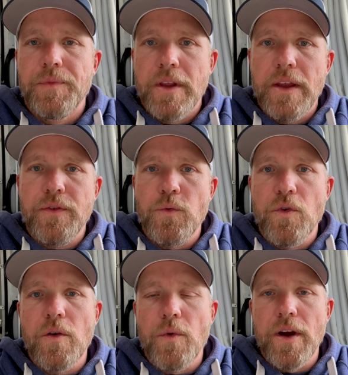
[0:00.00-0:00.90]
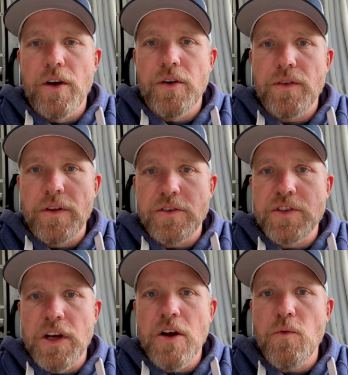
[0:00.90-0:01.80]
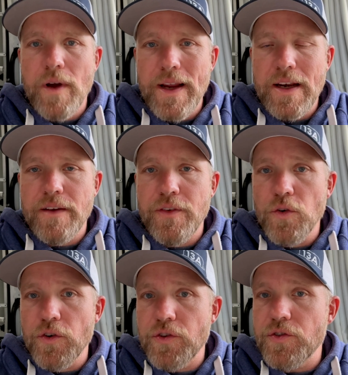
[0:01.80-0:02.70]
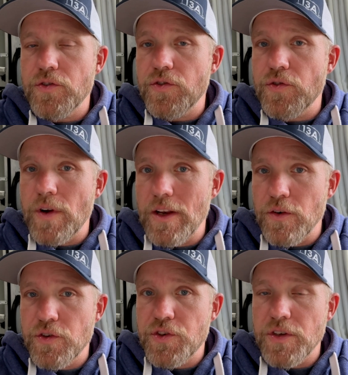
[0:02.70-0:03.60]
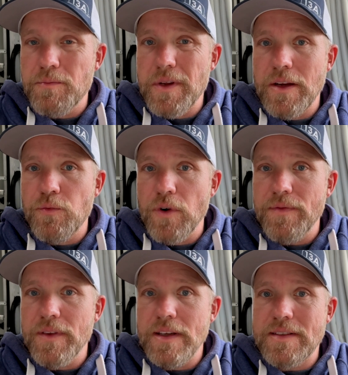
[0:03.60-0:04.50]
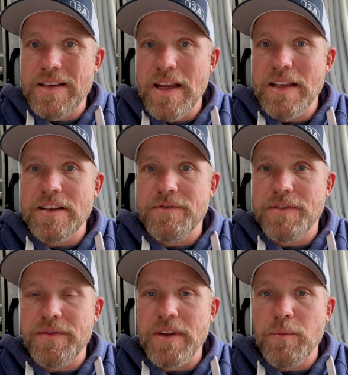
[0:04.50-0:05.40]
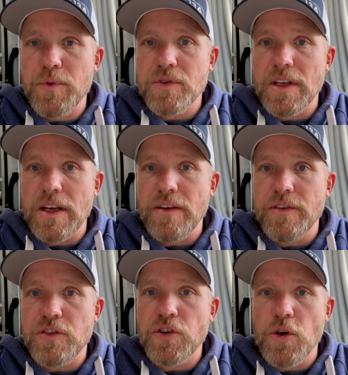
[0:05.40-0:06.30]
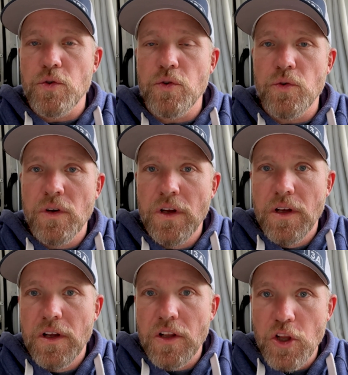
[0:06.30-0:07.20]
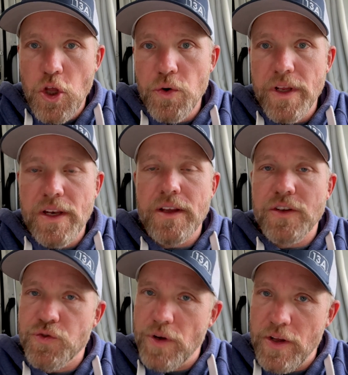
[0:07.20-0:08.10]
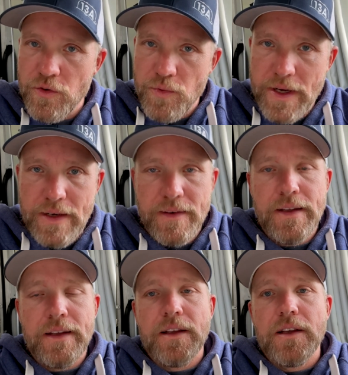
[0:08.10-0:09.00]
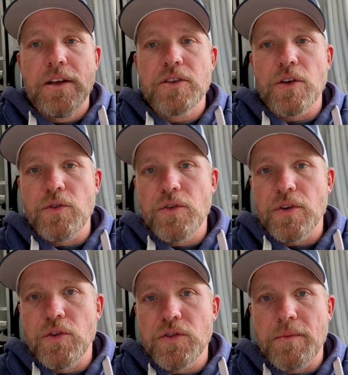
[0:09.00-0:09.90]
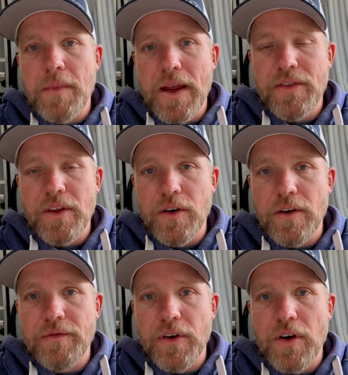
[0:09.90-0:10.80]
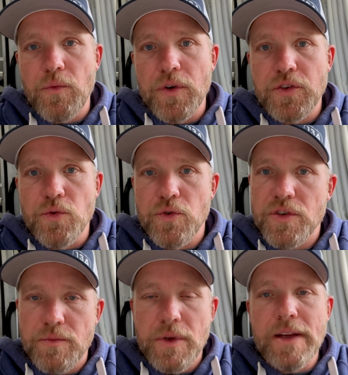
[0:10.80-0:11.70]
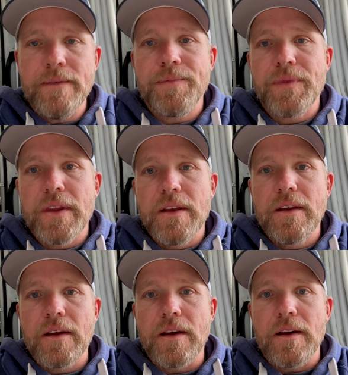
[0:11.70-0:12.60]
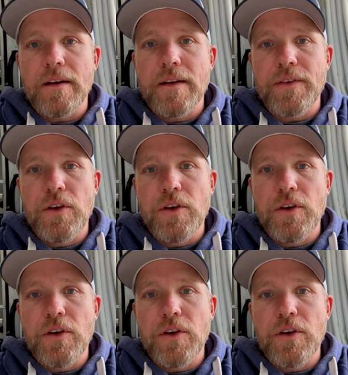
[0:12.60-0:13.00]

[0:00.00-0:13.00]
If you weren't aware, the tongue weight of your trailer should be roughly 10 to 15% of the total loaded trailer weight. So you can do some math there and figure out what yours should be if you